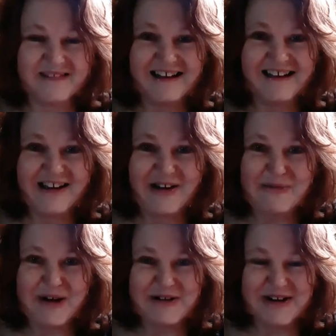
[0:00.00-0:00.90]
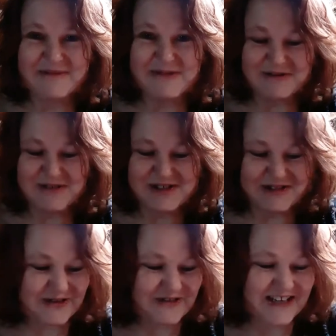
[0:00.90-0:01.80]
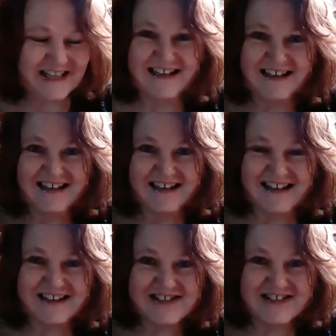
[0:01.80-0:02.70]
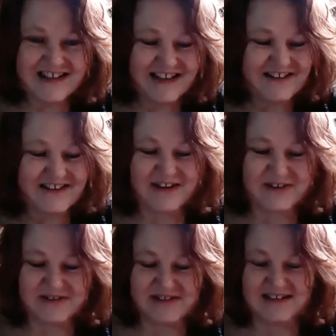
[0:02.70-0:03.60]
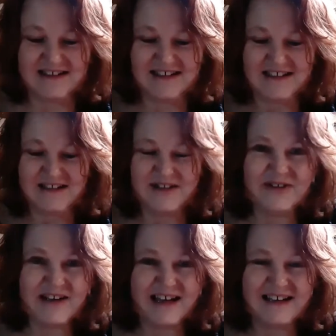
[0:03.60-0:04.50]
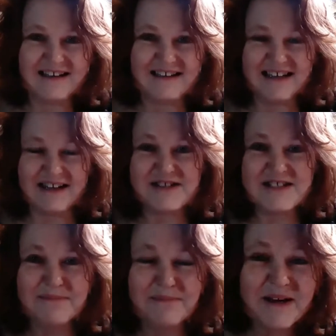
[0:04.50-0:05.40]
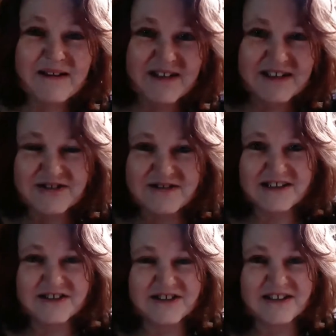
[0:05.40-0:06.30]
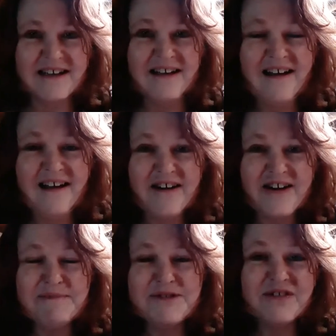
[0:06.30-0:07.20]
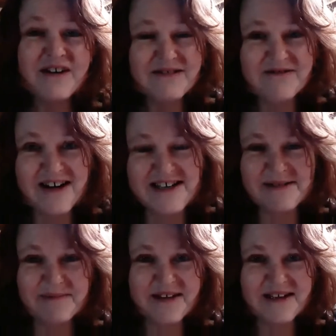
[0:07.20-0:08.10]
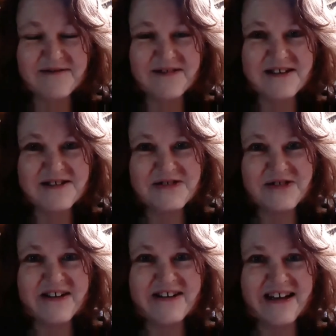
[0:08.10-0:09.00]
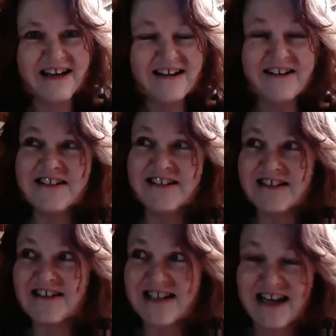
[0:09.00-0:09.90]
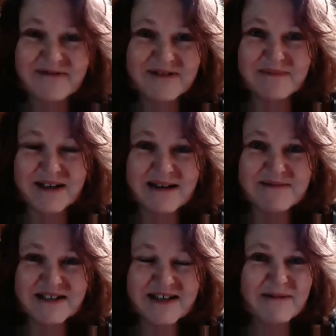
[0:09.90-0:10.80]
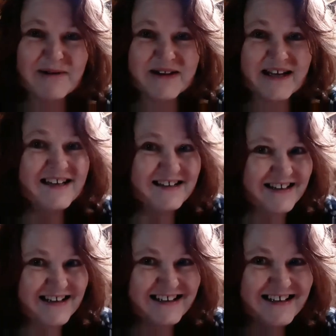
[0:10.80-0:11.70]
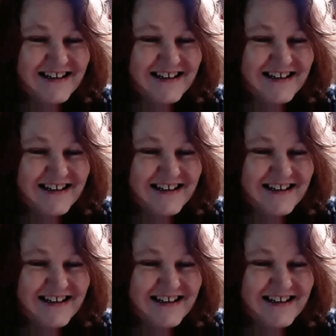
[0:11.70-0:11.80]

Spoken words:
Hello, welcome to a story into the unknown. Okay, now just a bit of an introduction. I've been trying to write something for this story thing and I just haven't been able to come up with anything